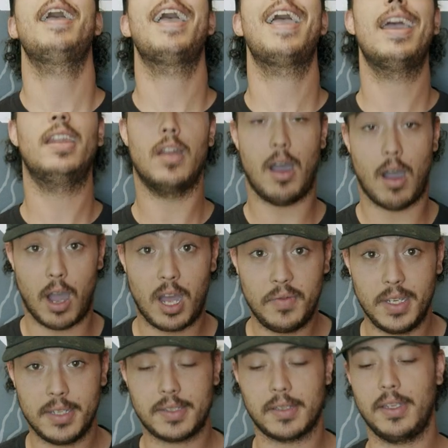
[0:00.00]
And
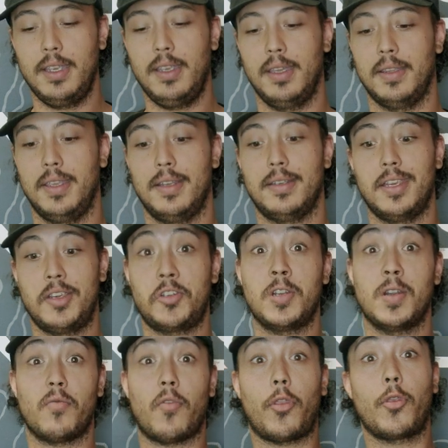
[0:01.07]
obviously, the addition
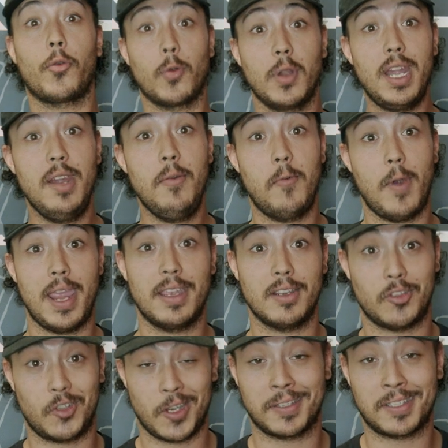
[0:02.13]
of three-way
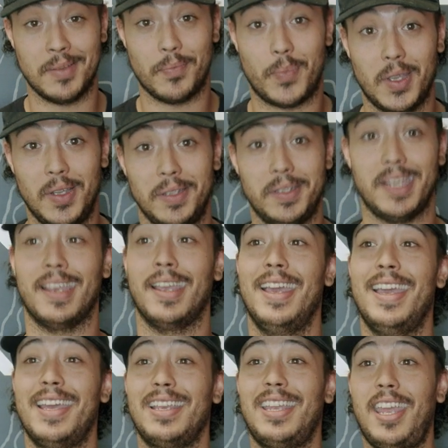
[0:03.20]
adjustability
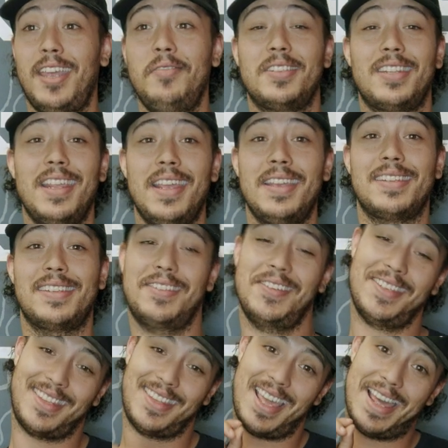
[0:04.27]
gives these
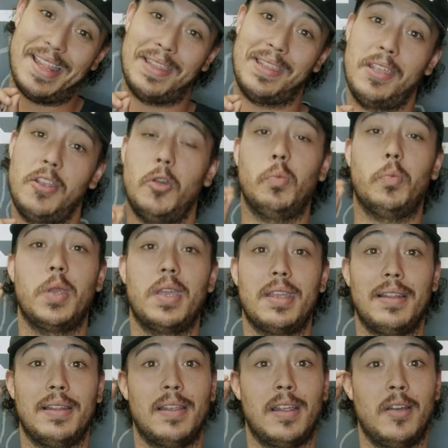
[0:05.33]
just that little
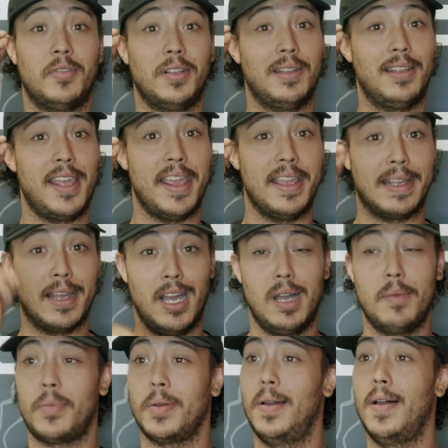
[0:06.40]
bit of a leg
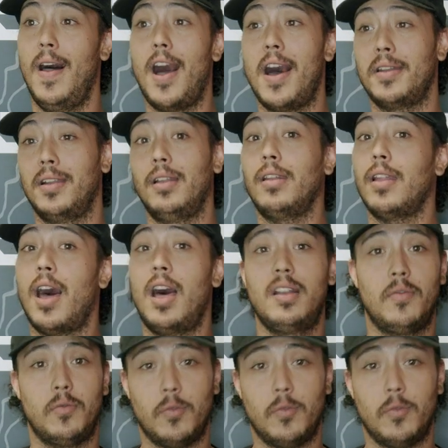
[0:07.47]
up on a lot of